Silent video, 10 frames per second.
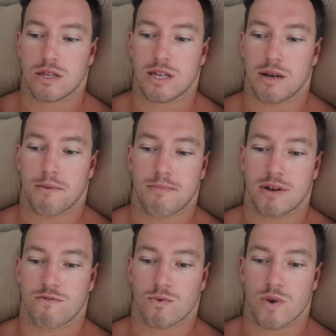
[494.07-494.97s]
then a bit
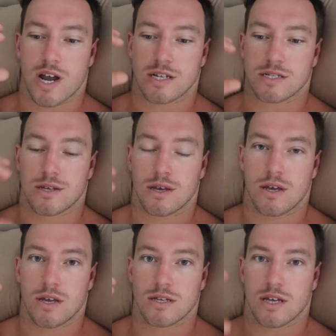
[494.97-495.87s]
of a rest,
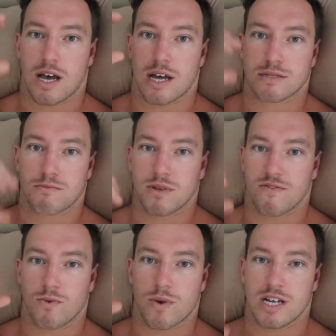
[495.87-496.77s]
task, bit
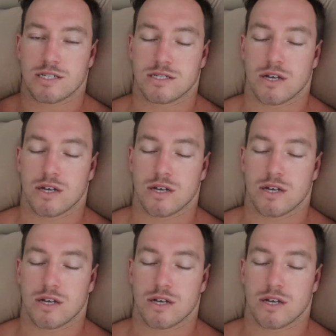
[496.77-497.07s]
of a rest.